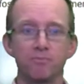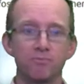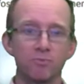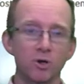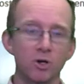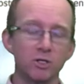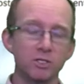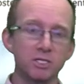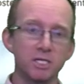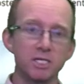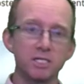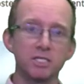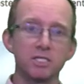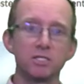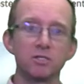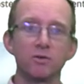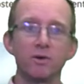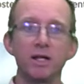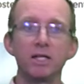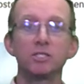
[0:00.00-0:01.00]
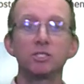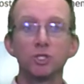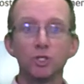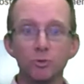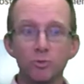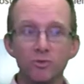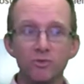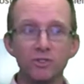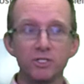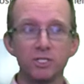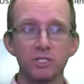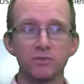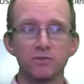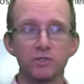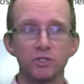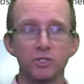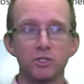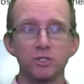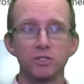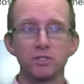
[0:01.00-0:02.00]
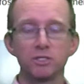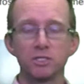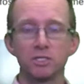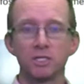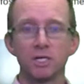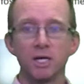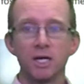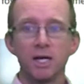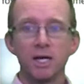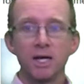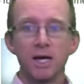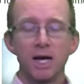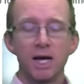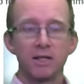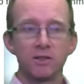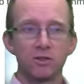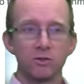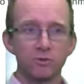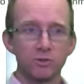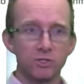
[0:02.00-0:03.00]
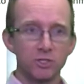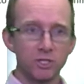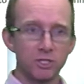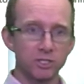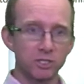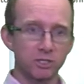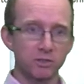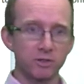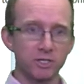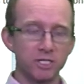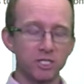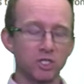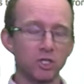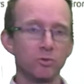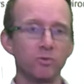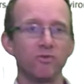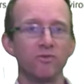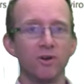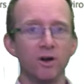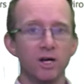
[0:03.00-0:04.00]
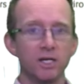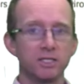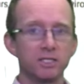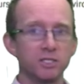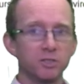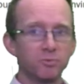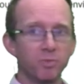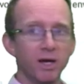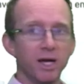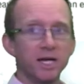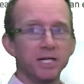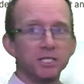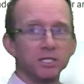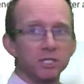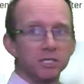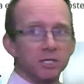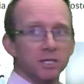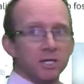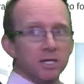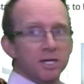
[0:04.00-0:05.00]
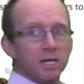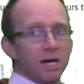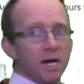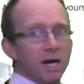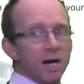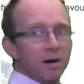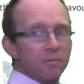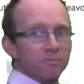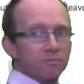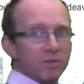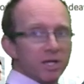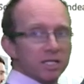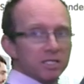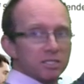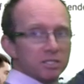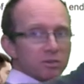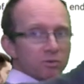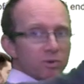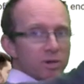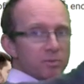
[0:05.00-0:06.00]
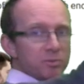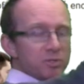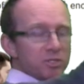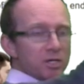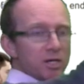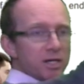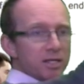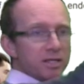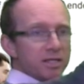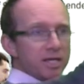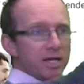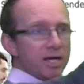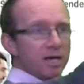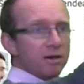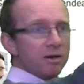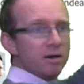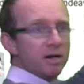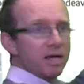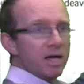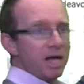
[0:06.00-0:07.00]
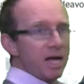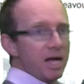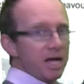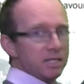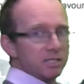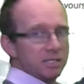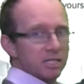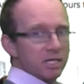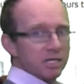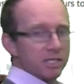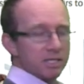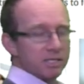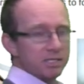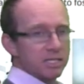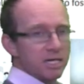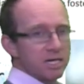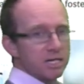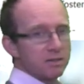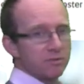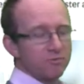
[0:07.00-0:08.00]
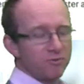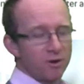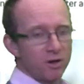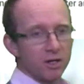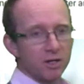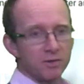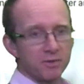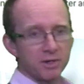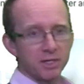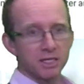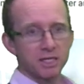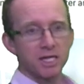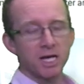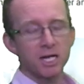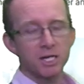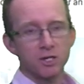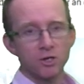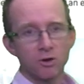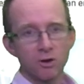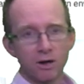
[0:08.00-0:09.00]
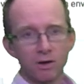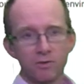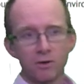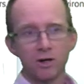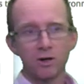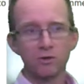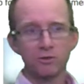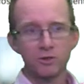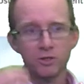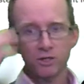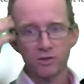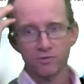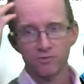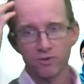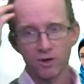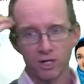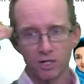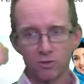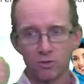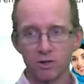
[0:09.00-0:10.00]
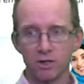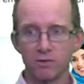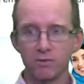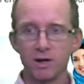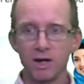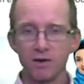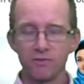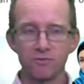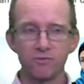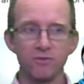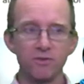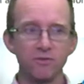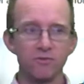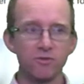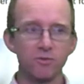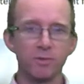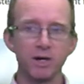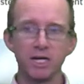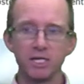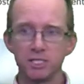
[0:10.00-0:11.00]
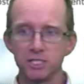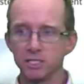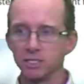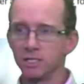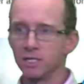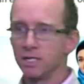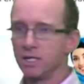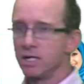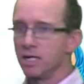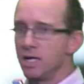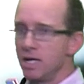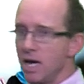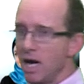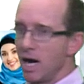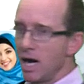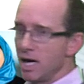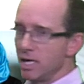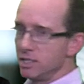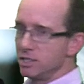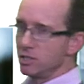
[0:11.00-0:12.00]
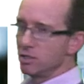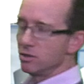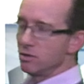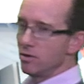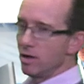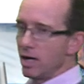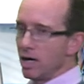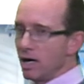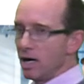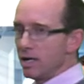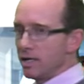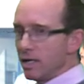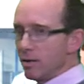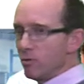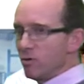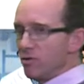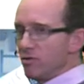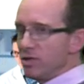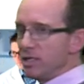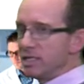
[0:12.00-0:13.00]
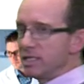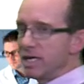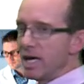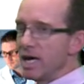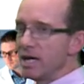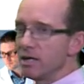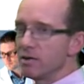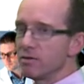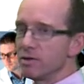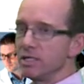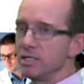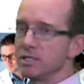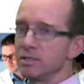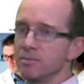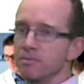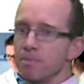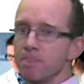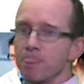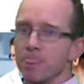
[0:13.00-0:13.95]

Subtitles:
processes around supervision of students at the Research Degree Supervisors page. That's the website there, and you can following that URL, you can find quite a raft of information under a number of these categories.